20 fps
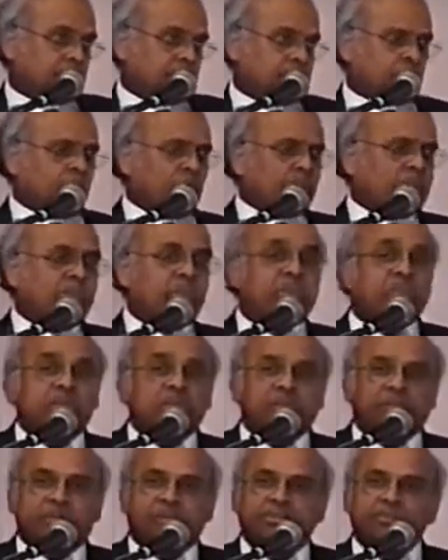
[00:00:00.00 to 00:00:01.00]
You're
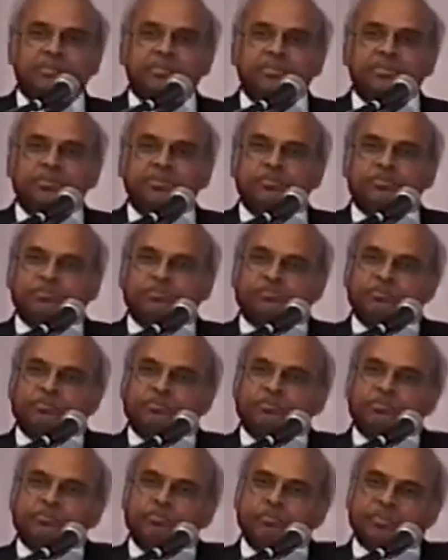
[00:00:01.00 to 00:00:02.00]
here
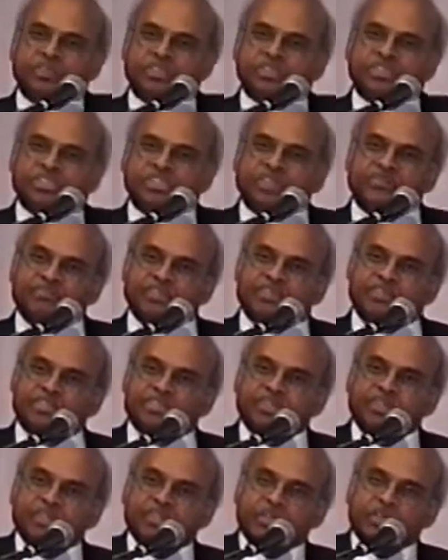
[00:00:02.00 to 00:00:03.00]
for the
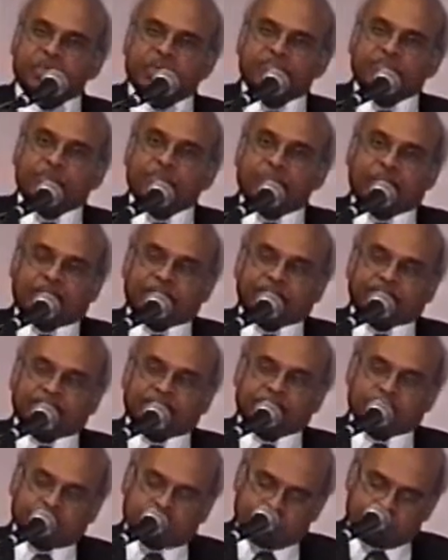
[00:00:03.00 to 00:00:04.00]
service of
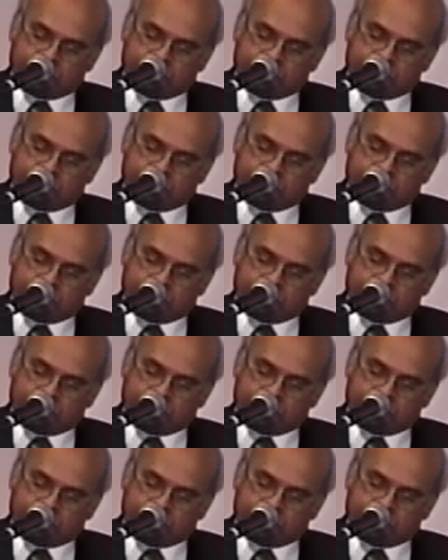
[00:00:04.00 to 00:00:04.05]
humanity,